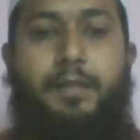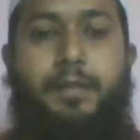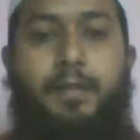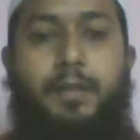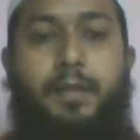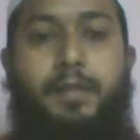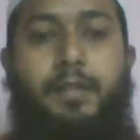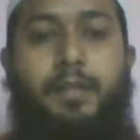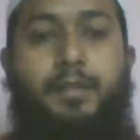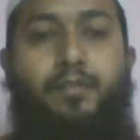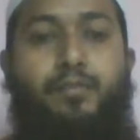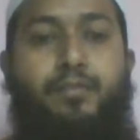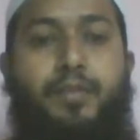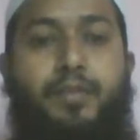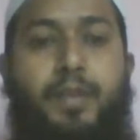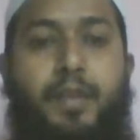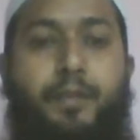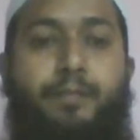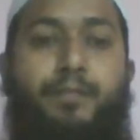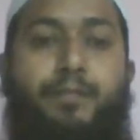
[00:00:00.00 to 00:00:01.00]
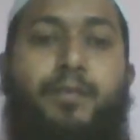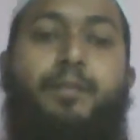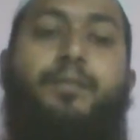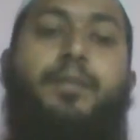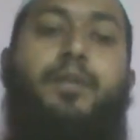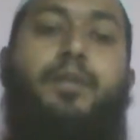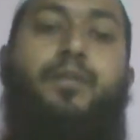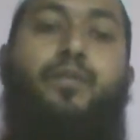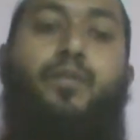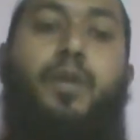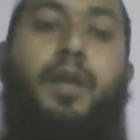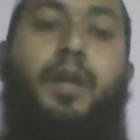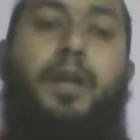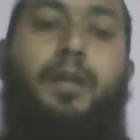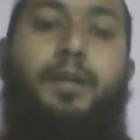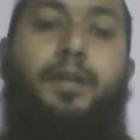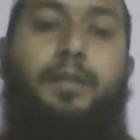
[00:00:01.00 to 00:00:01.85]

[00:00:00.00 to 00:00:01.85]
and he took help from the Quran,